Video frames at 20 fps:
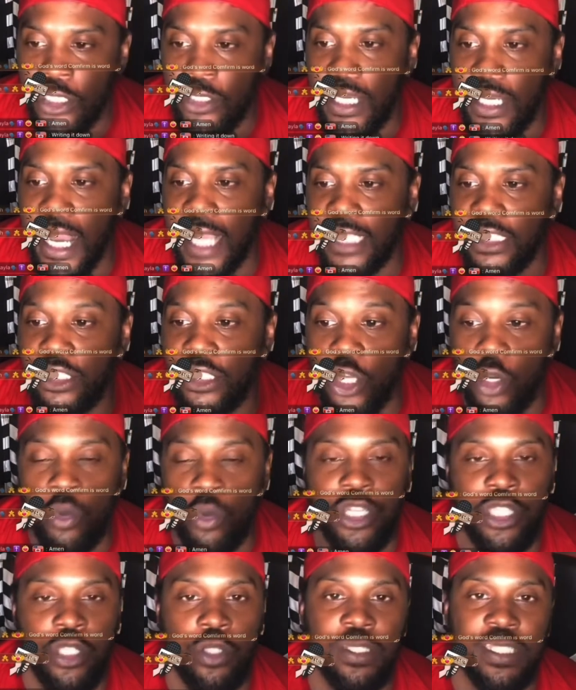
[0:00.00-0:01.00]
You guys know
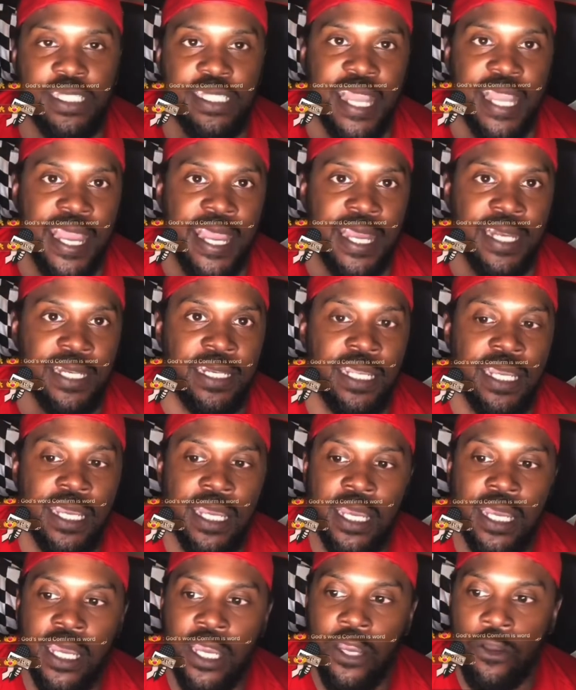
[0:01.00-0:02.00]
where you stand
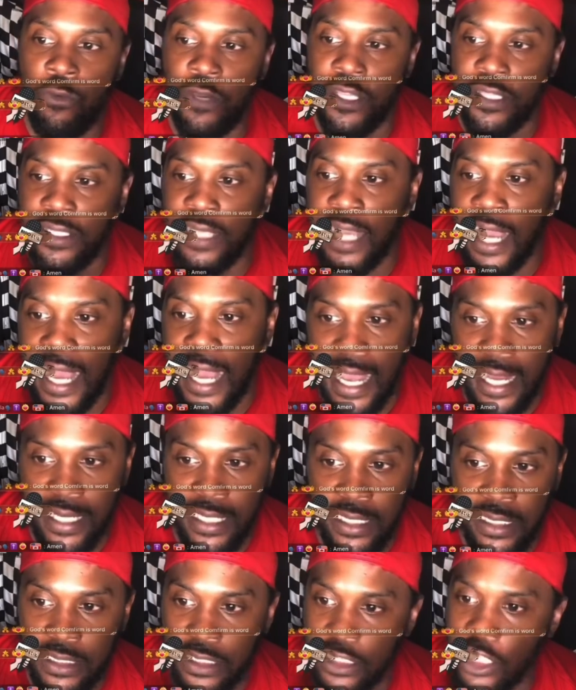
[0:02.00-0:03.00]
with God.
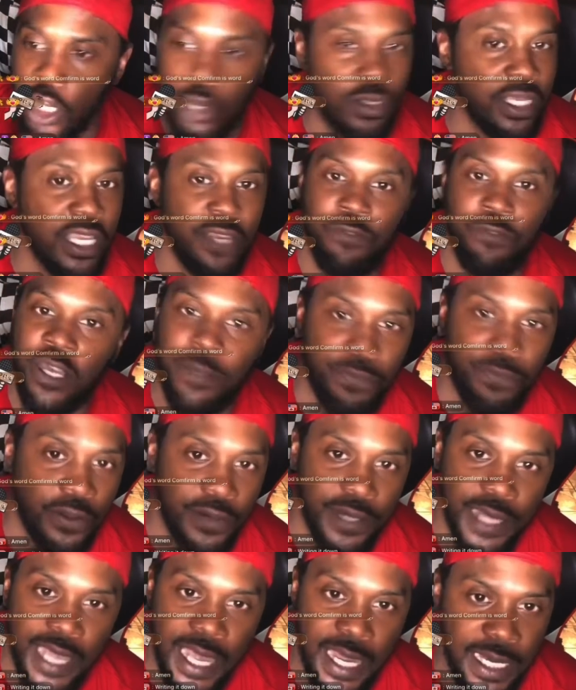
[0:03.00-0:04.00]
Don't give up on
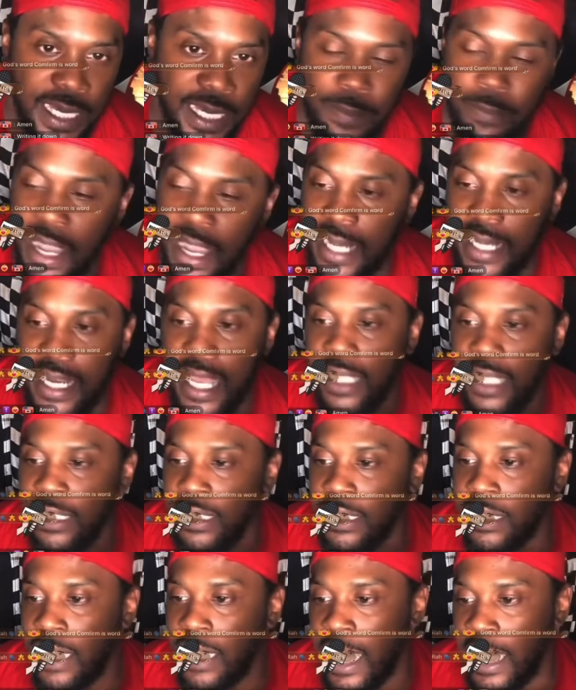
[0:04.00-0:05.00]
that. It might not
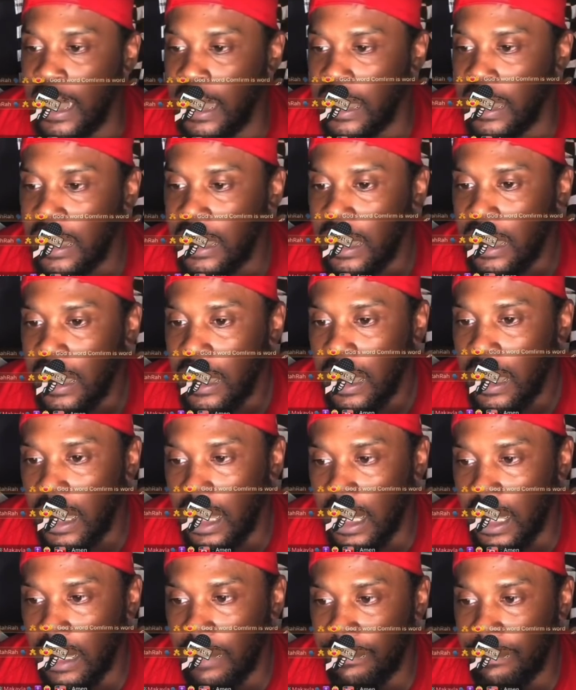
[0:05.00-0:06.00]
look like
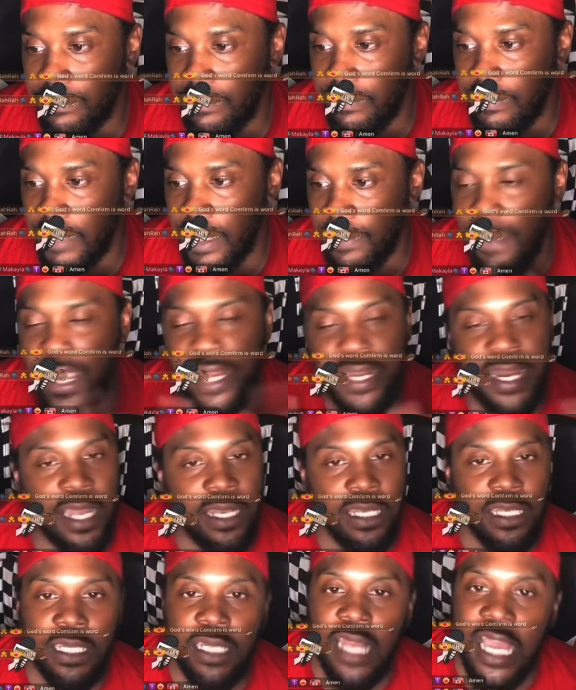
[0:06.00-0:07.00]
um, it might not
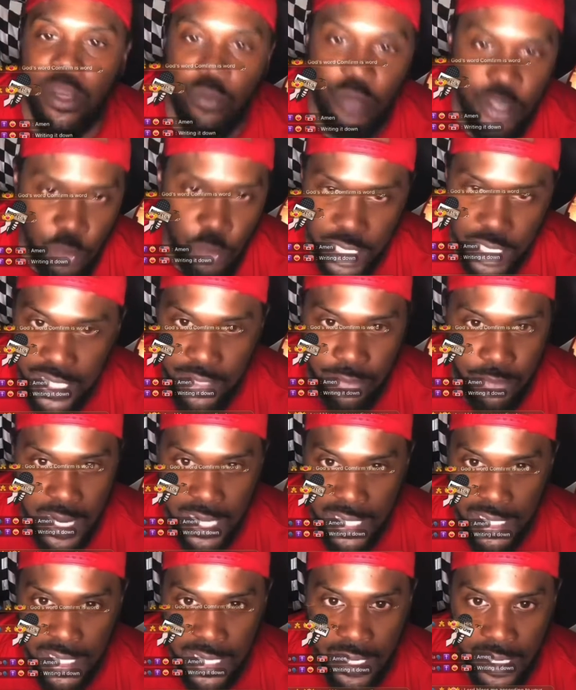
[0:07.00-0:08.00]
look like we winning
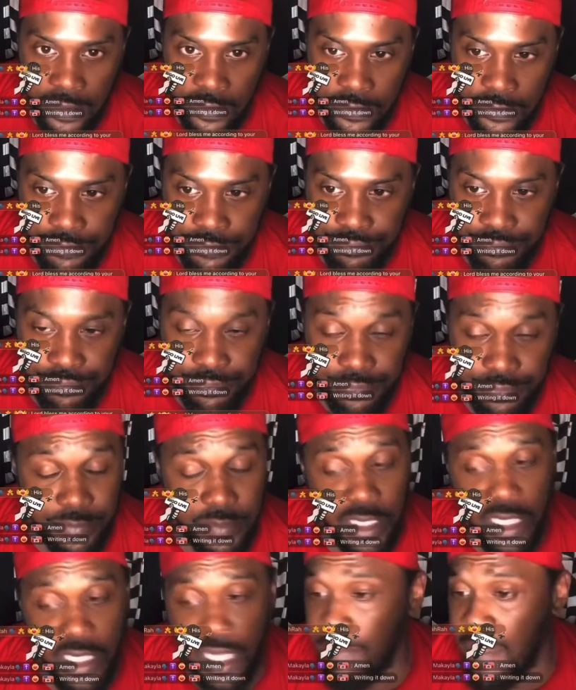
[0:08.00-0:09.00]
right now.
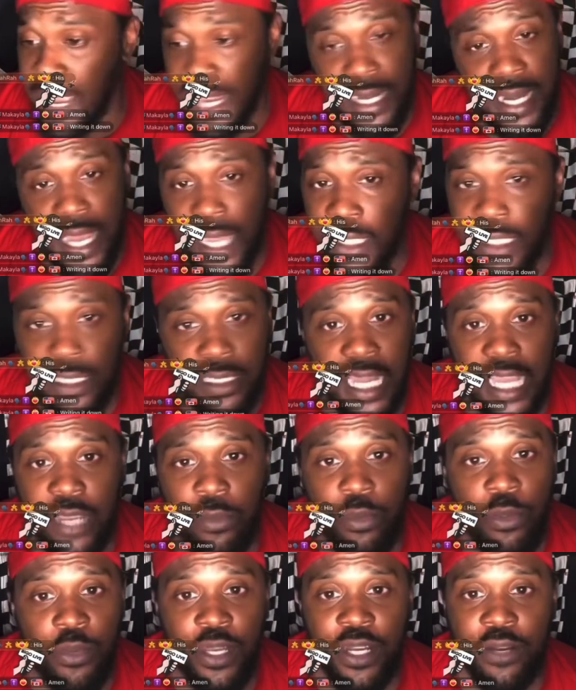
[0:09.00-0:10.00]
It might not look like
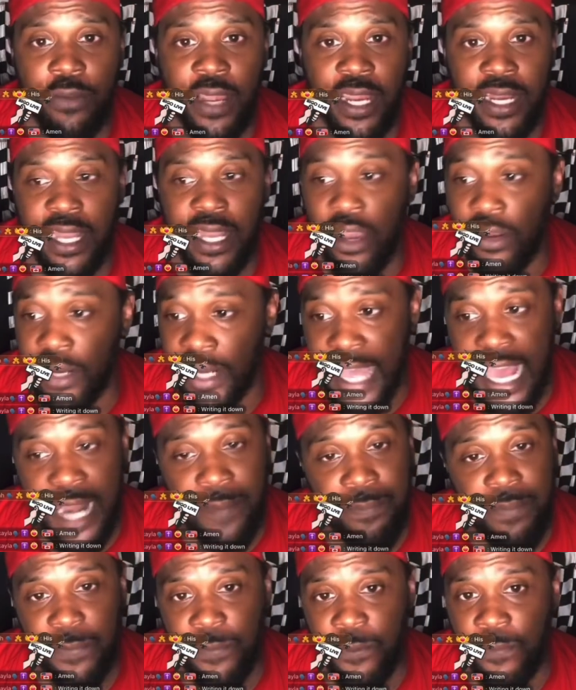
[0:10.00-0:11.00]
we winning right now. And a lot
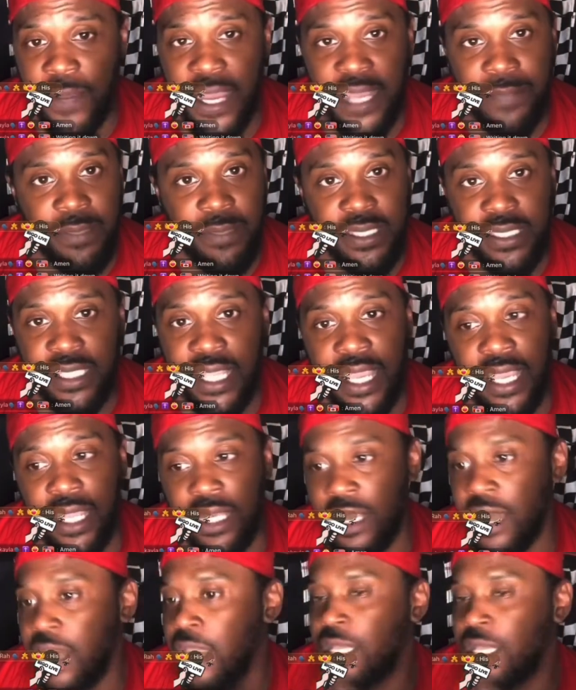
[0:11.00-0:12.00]
of people might be
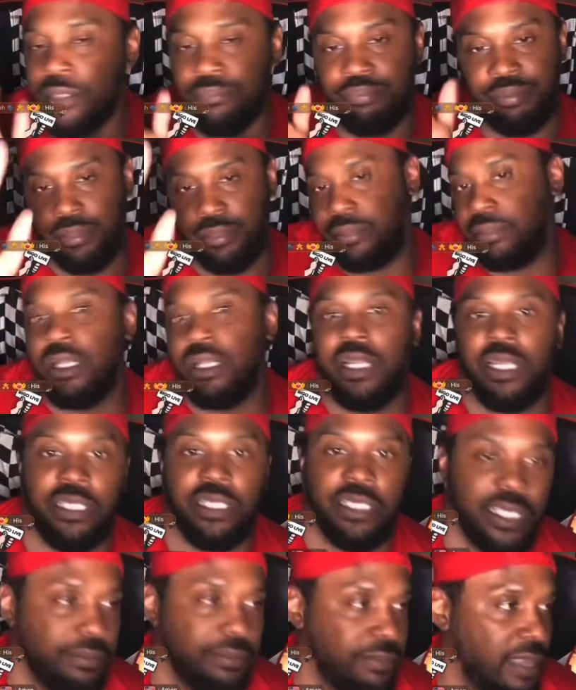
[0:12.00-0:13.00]
saying, look
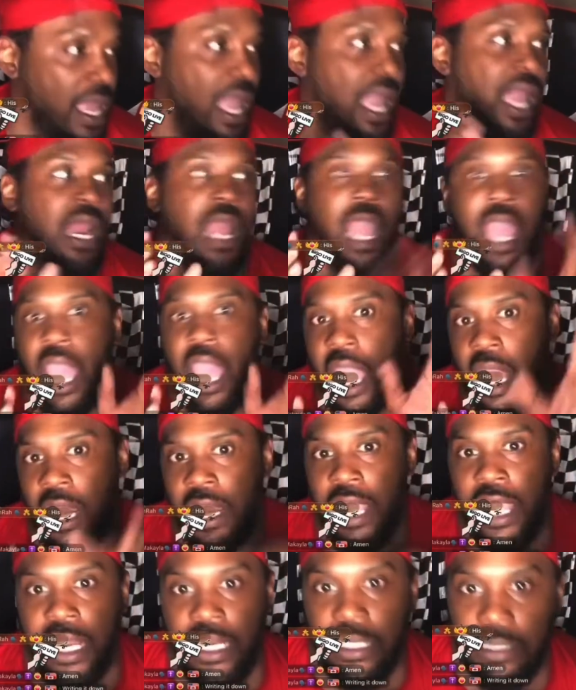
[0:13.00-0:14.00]
at them. that
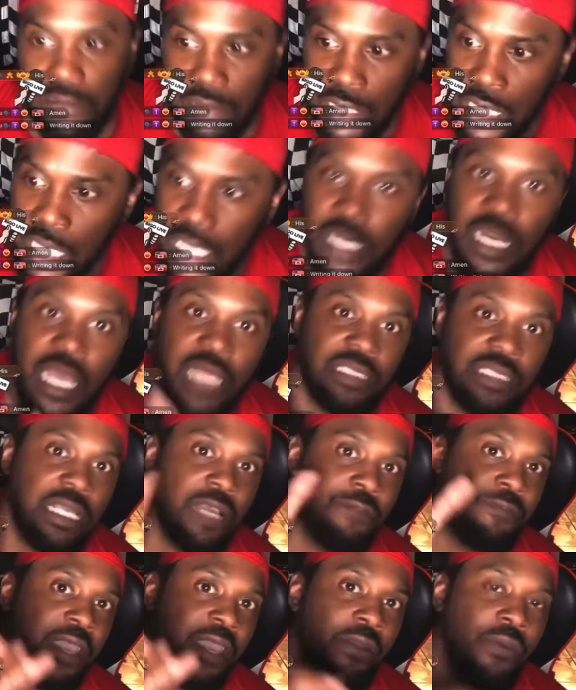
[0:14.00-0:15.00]
ain't done. That
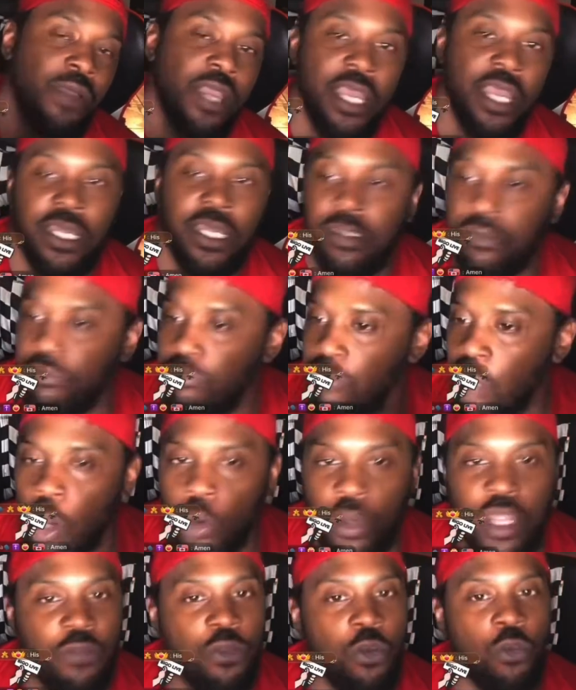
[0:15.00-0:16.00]
stuff ain't.
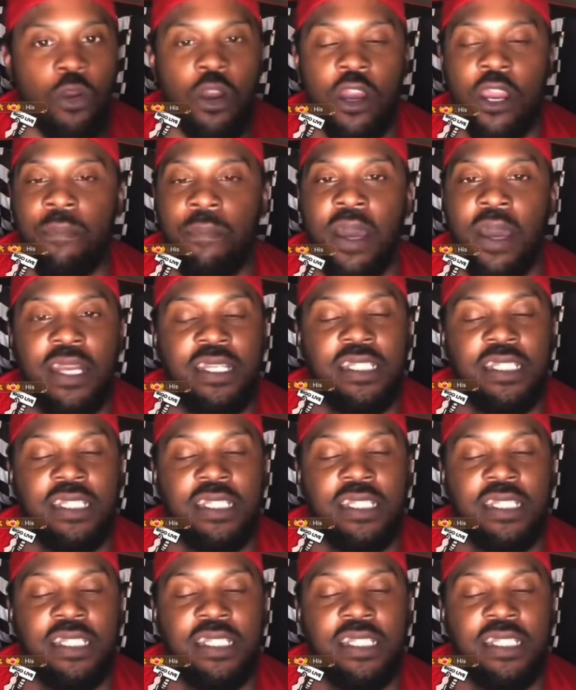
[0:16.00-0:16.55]
Don't even worry about it.